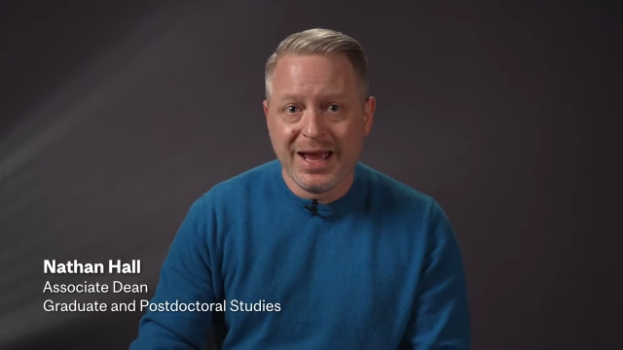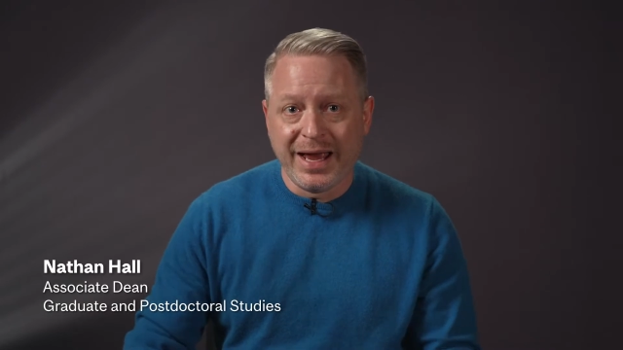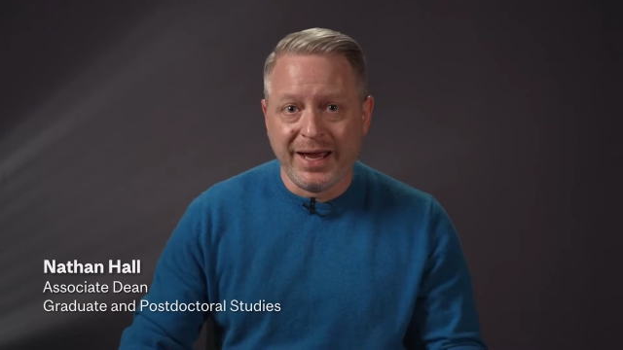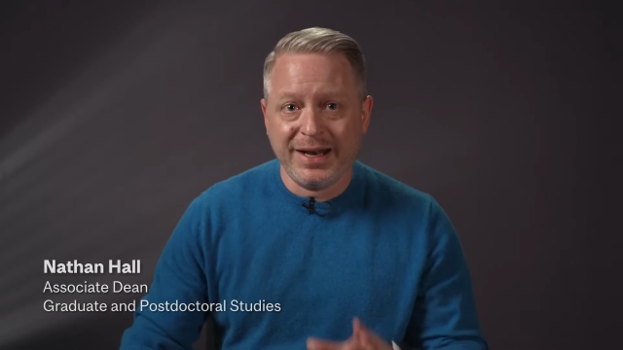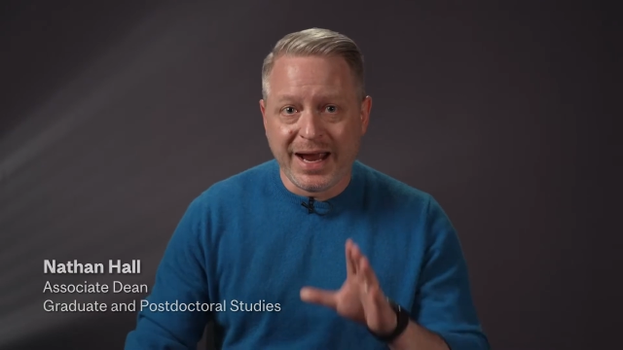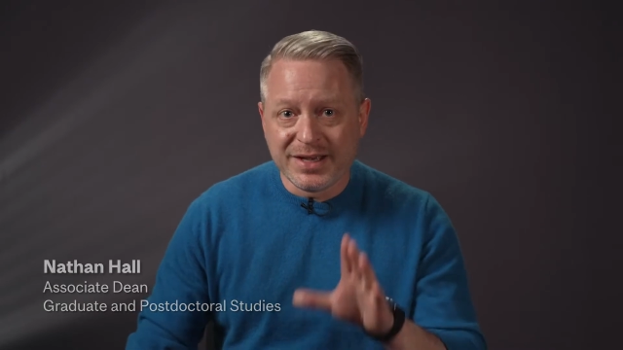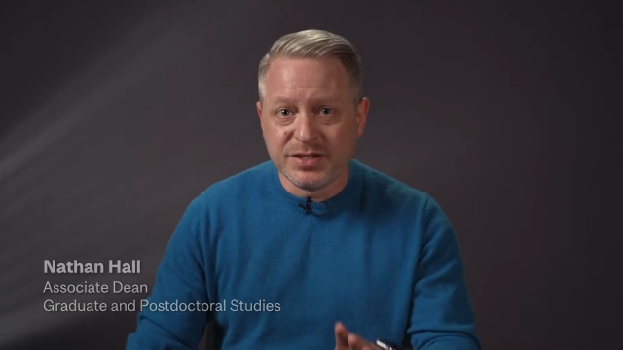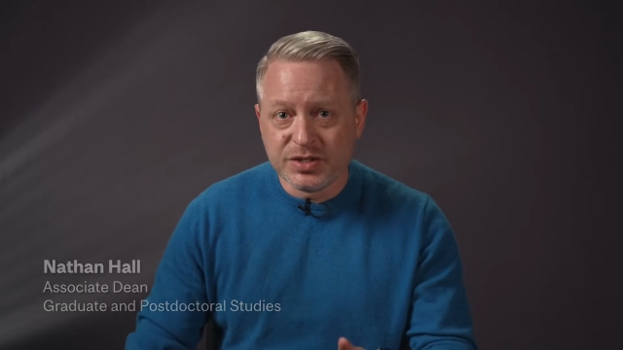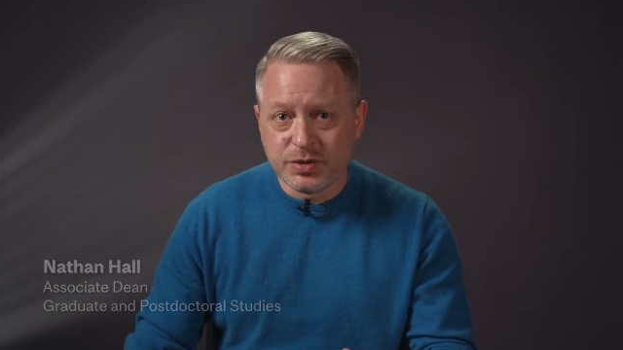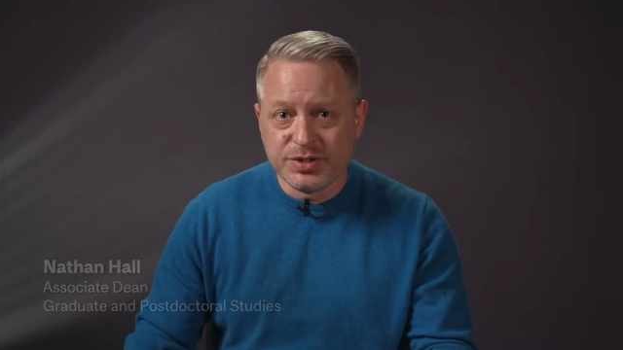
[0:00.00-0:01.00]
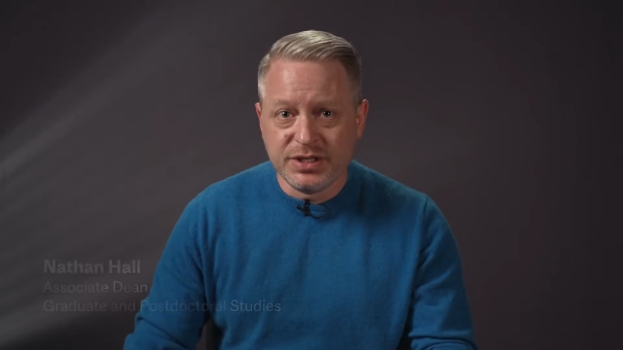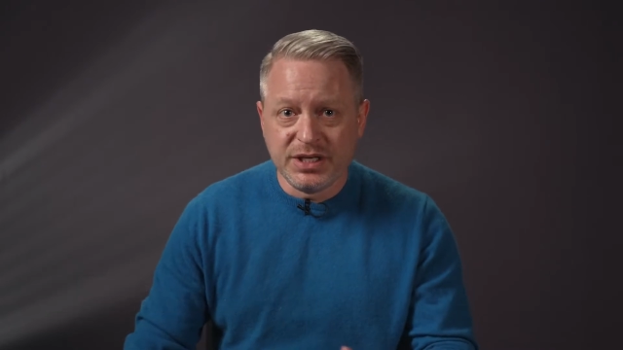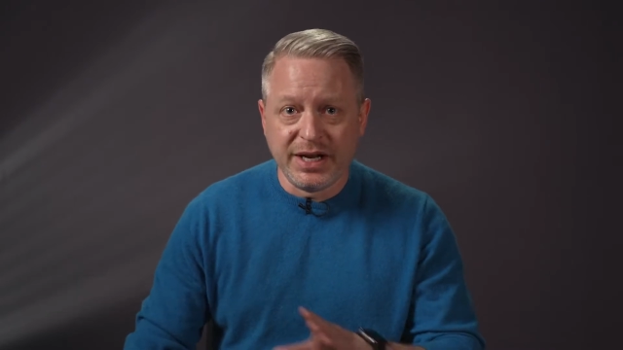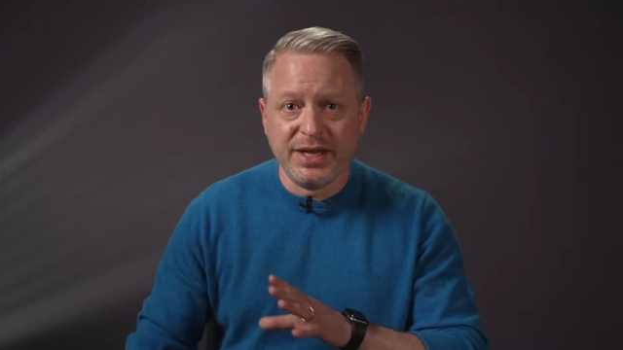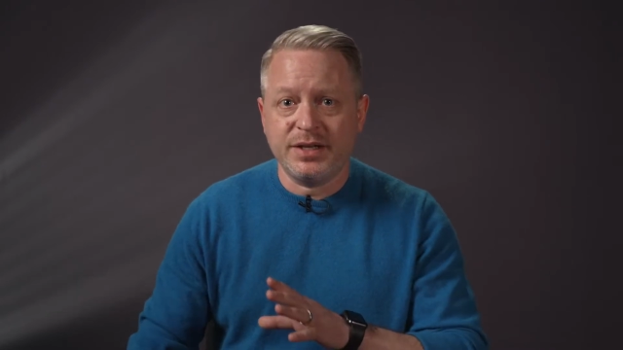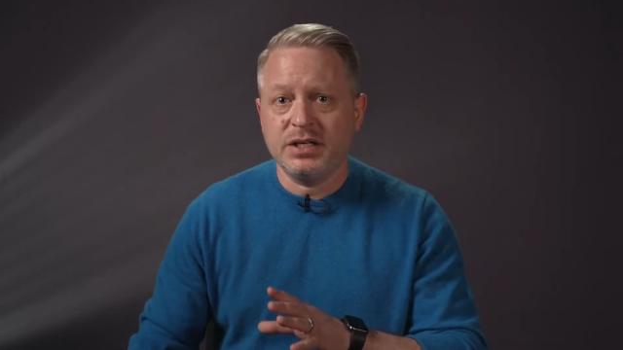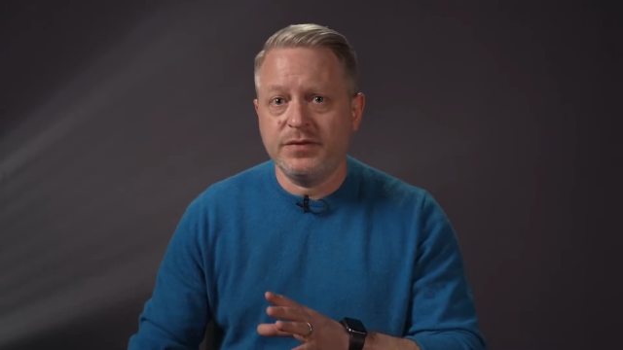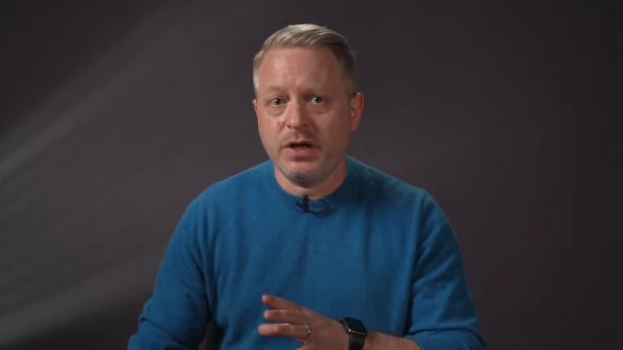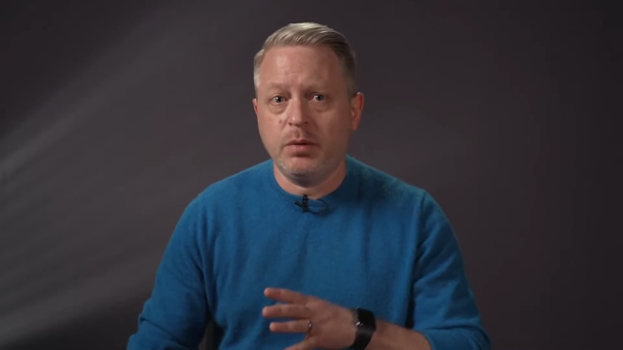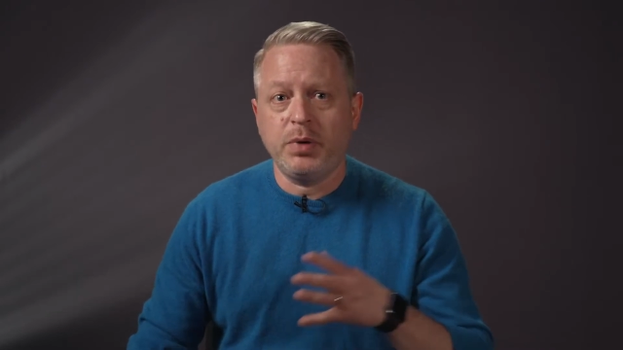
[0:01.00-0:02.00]
And as an Associate Dean, I get to
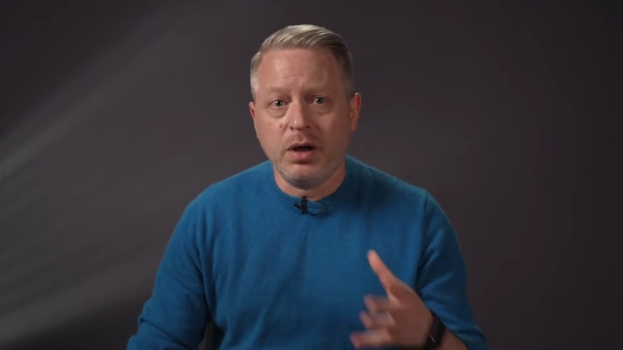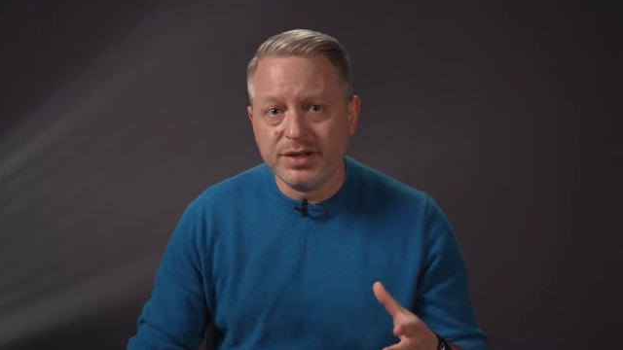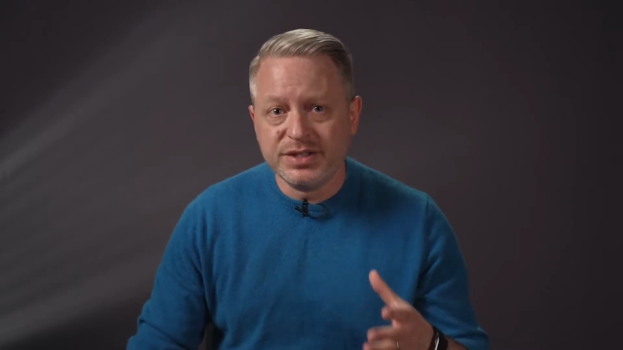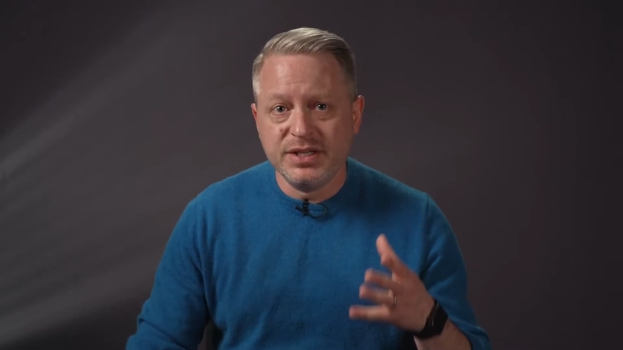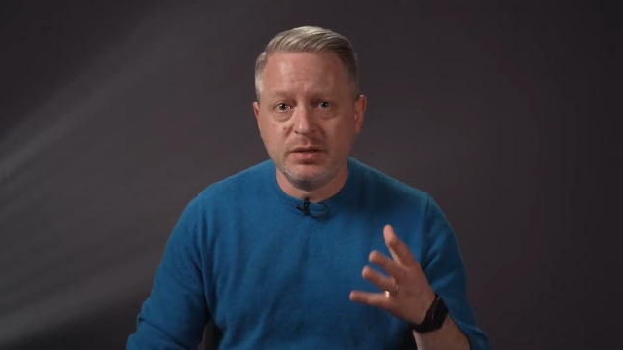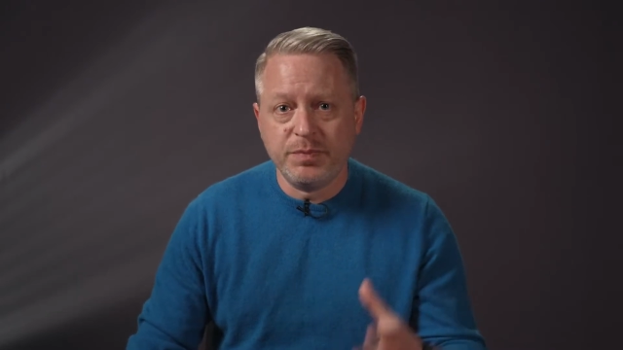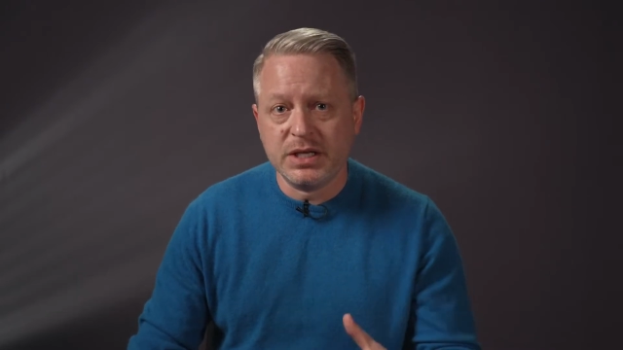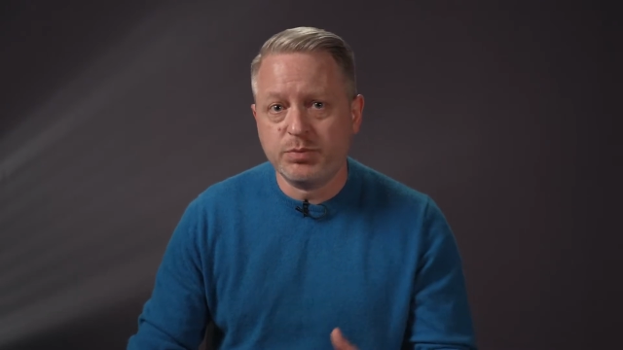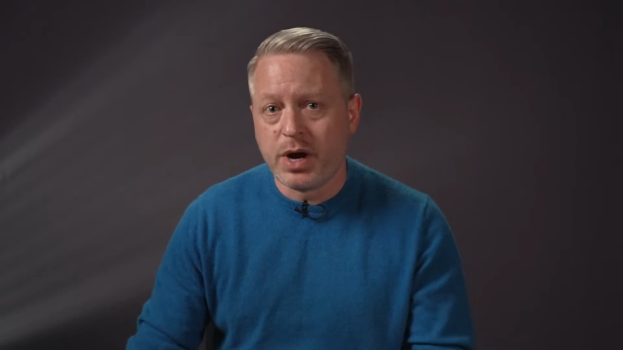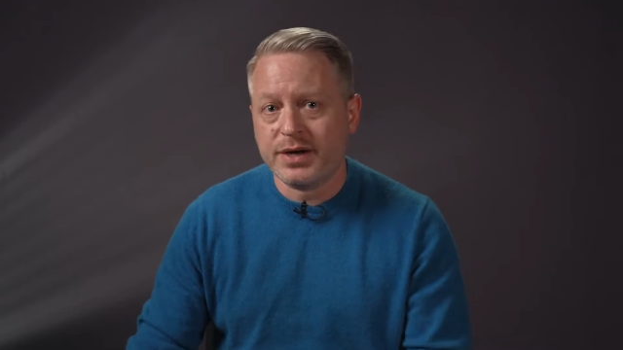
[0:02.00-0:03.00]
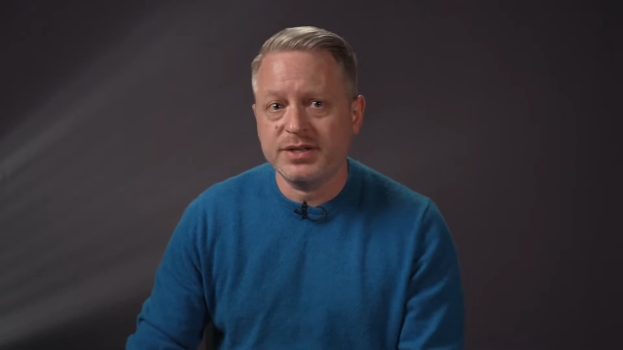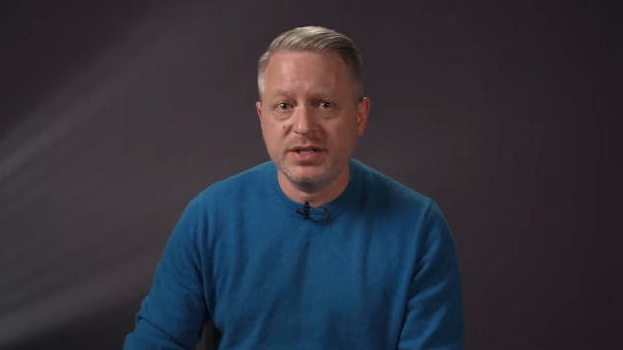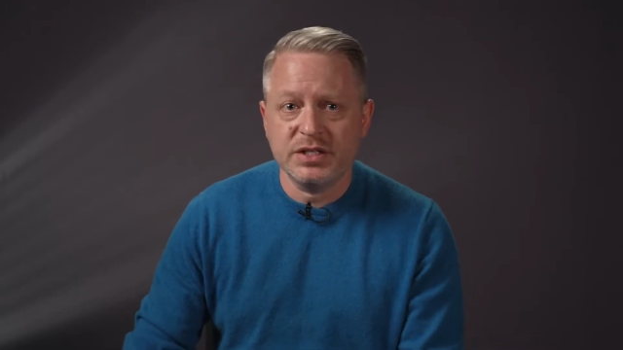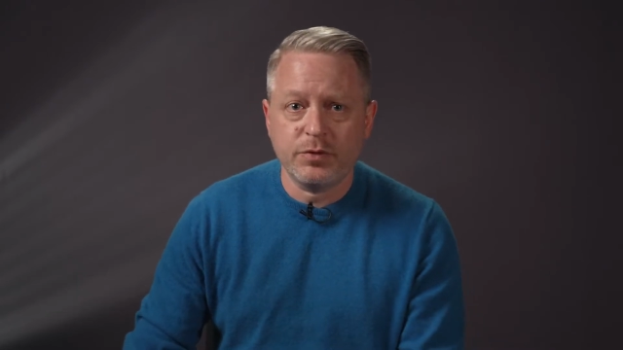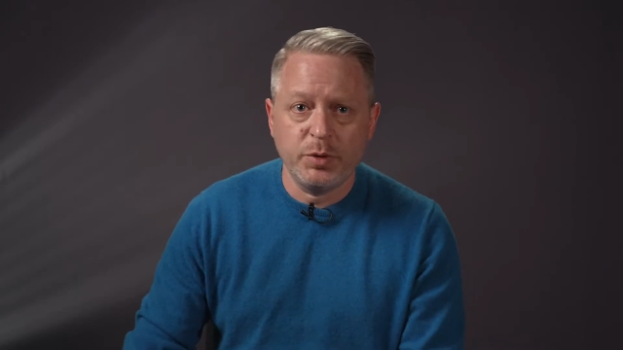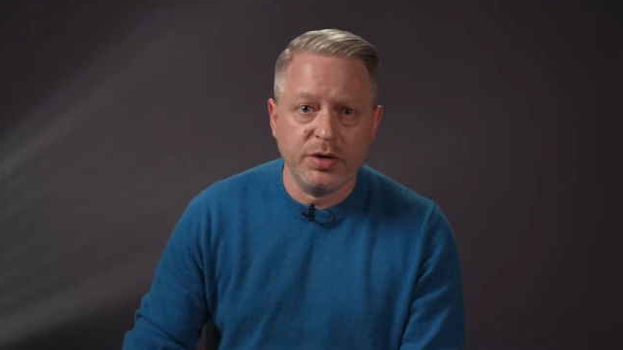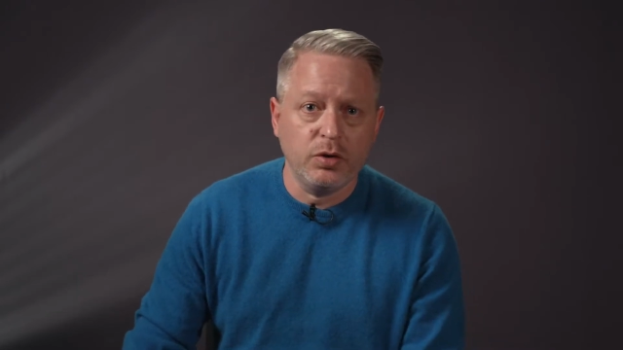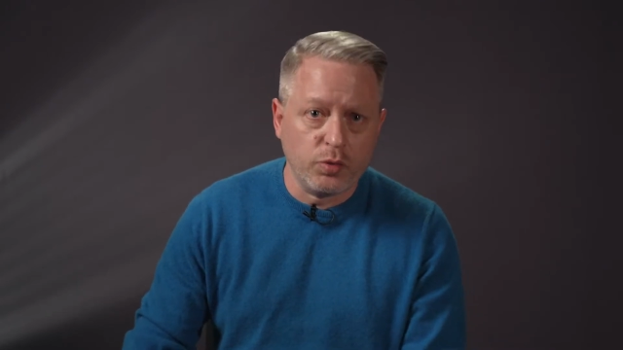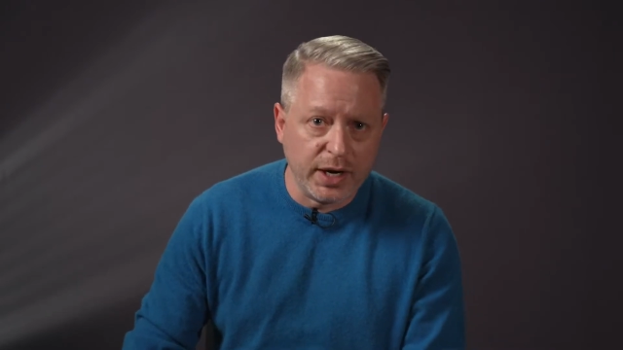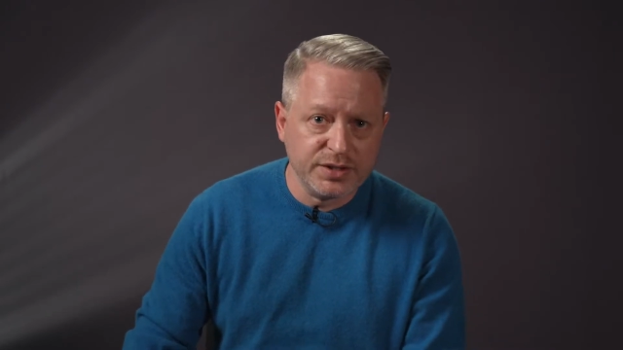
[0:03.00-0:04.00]
develop policies and best practices for
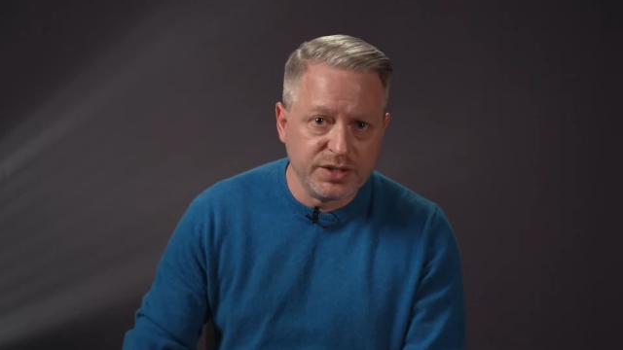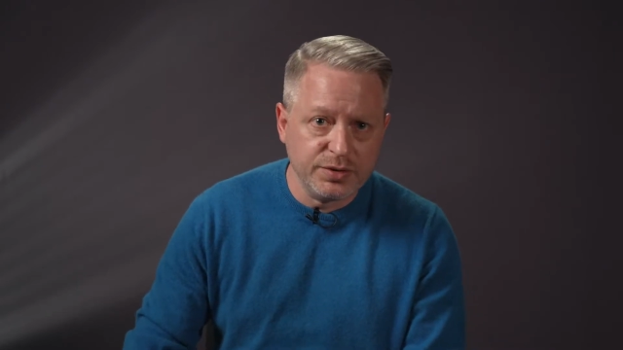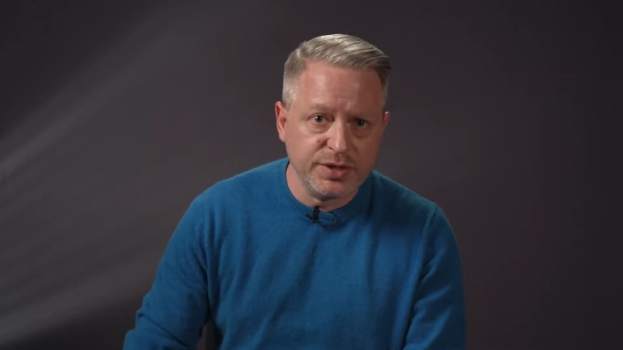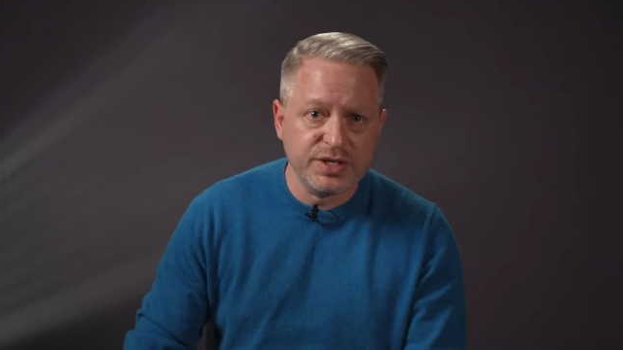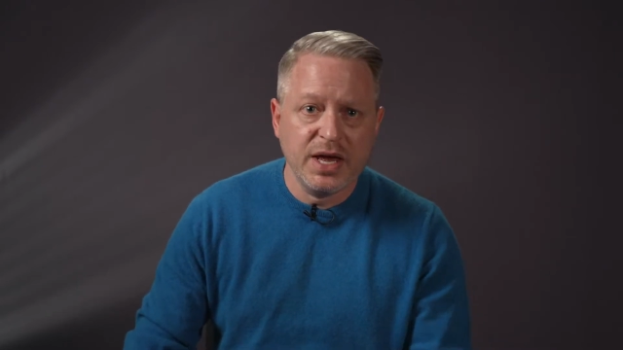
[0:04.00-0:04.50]
McGill grad students